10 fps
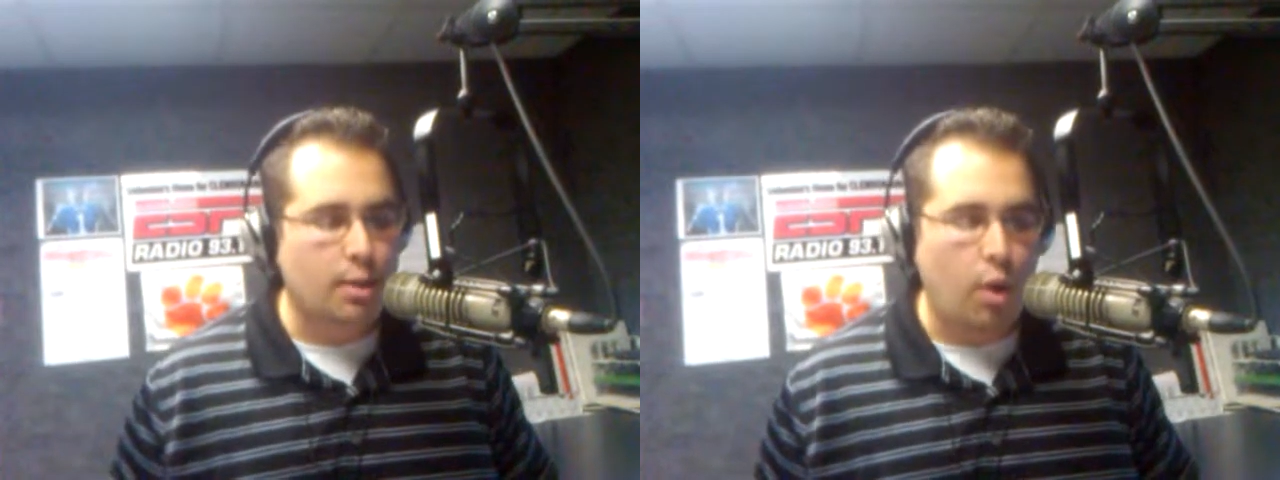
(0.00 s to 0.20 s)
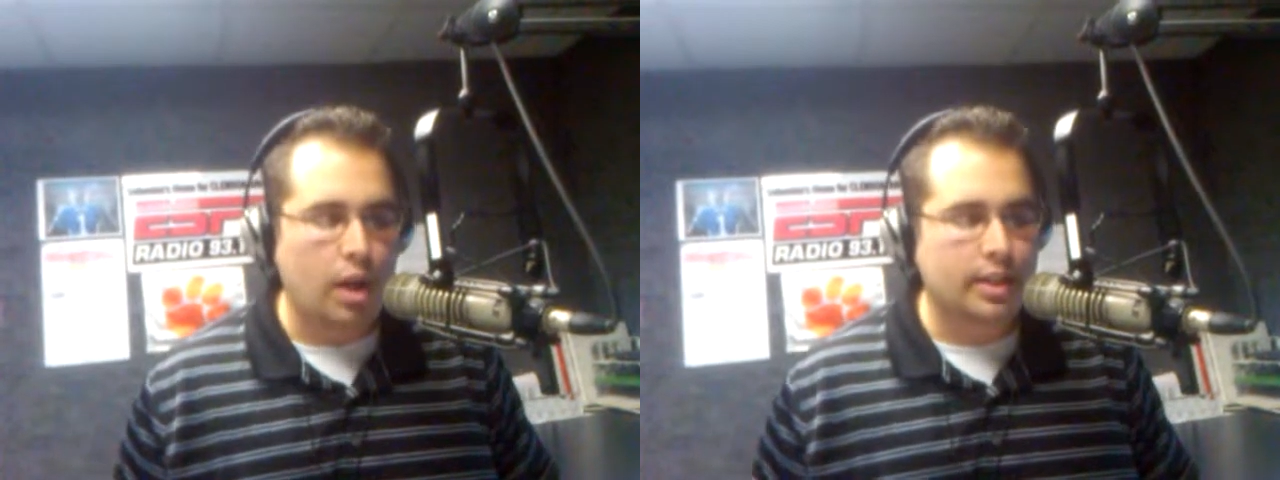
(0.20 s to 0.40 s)

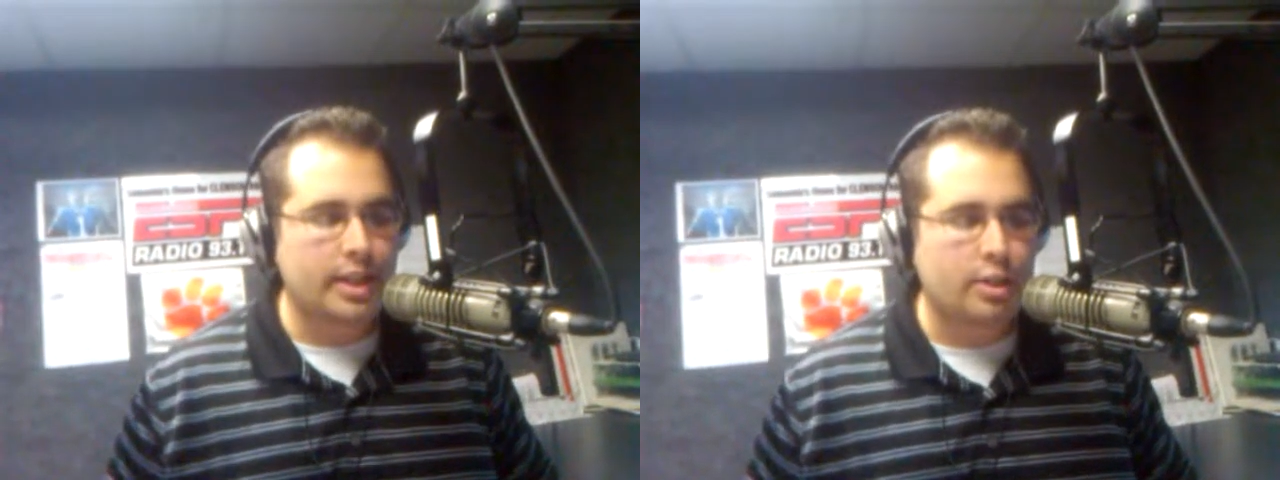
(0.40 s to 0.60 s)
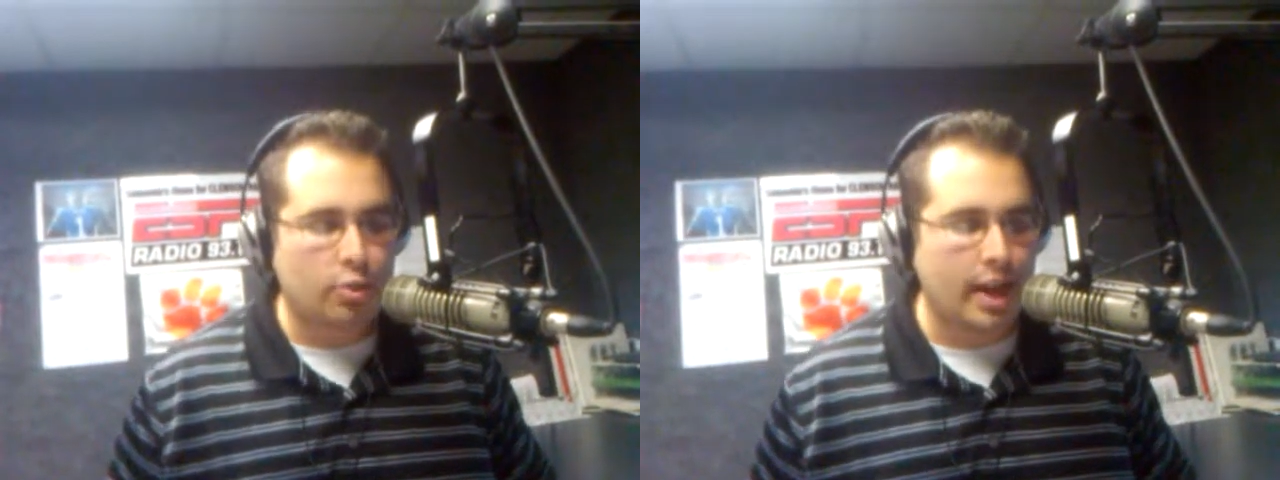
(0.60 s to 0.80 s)

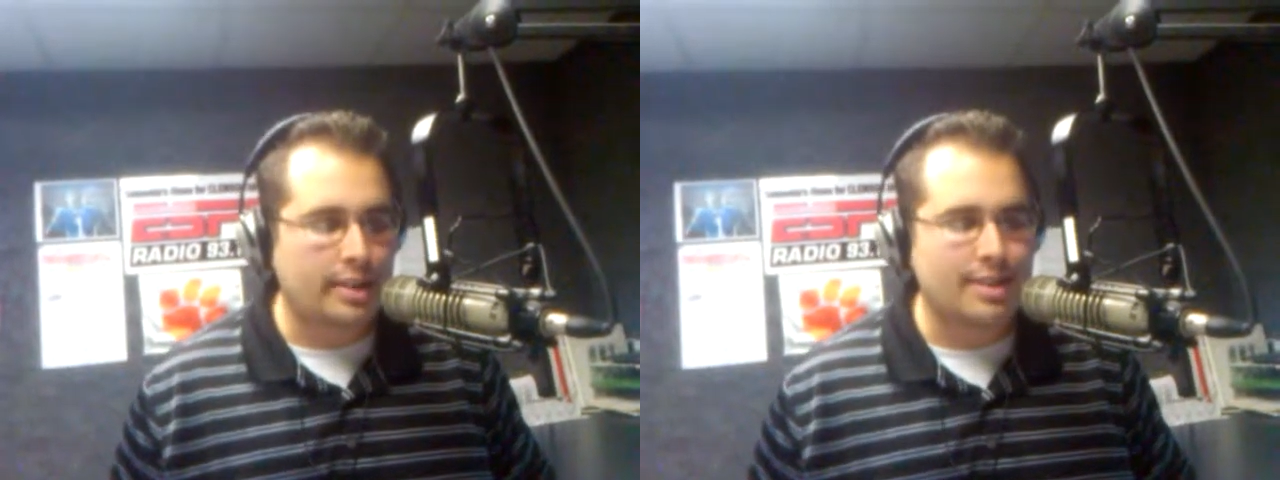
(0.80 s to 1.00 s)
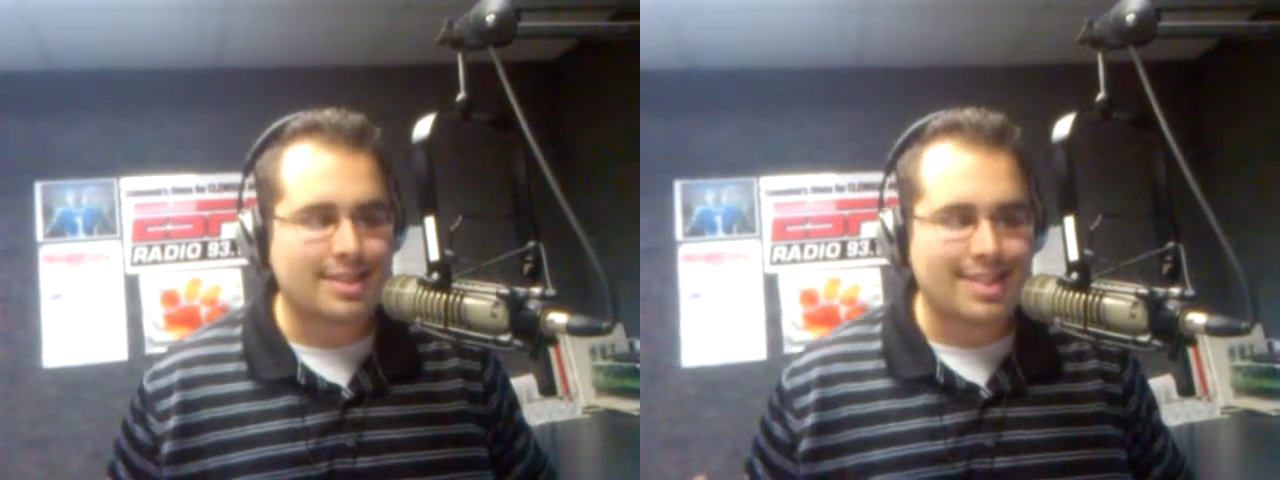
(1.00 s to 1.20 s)
equality,
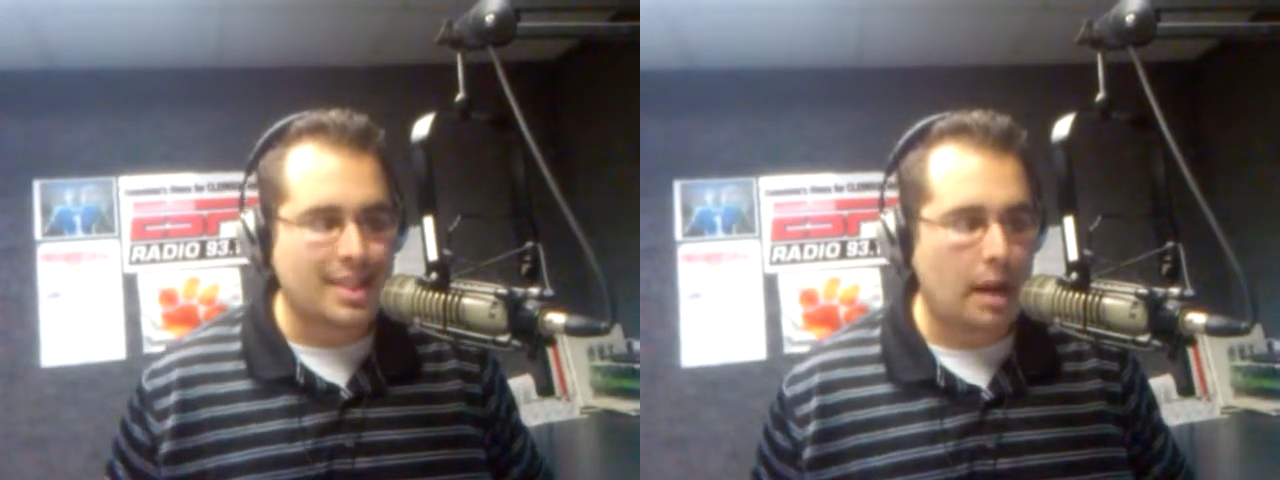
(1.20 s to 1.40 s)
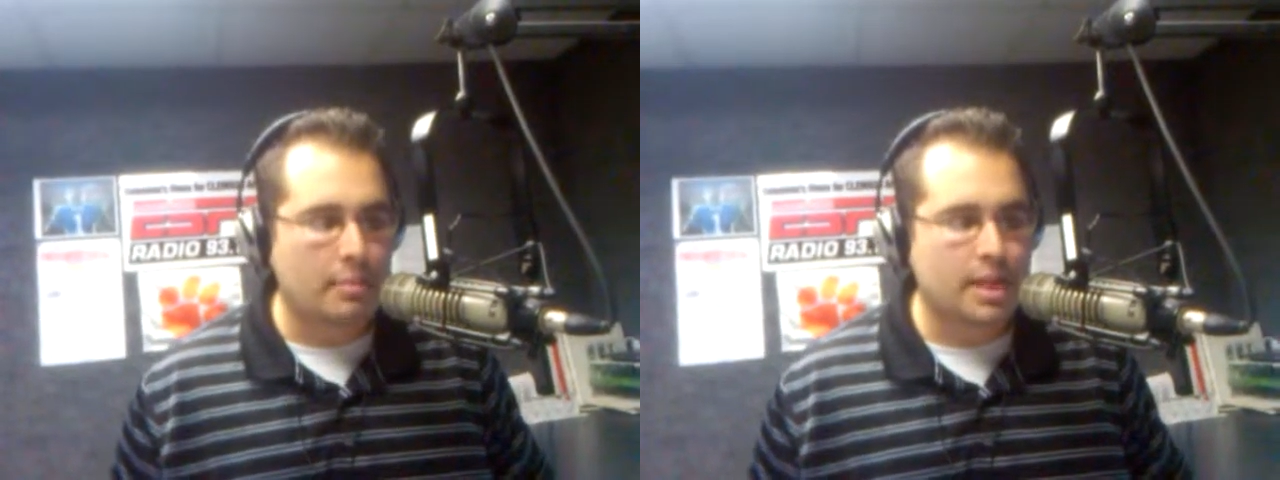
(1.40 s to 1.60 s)
greatness,
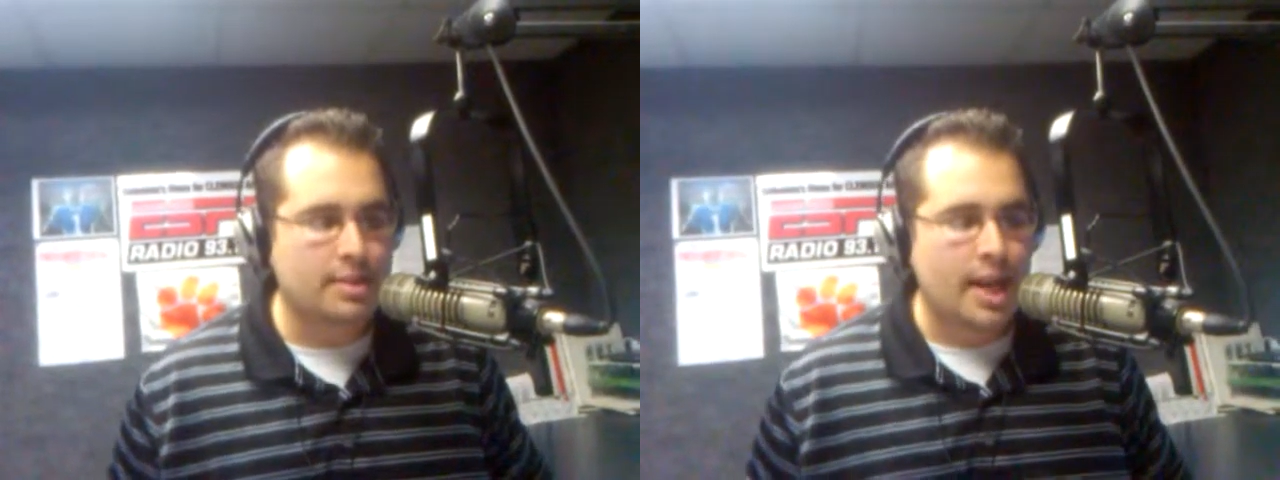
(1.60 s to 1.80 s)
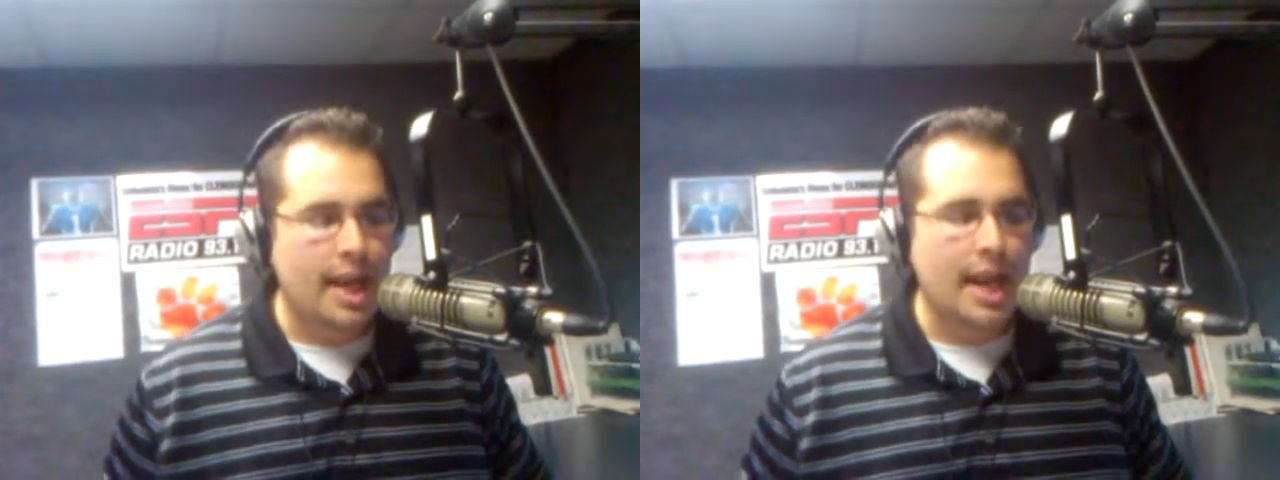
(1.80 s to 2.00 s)
dominance,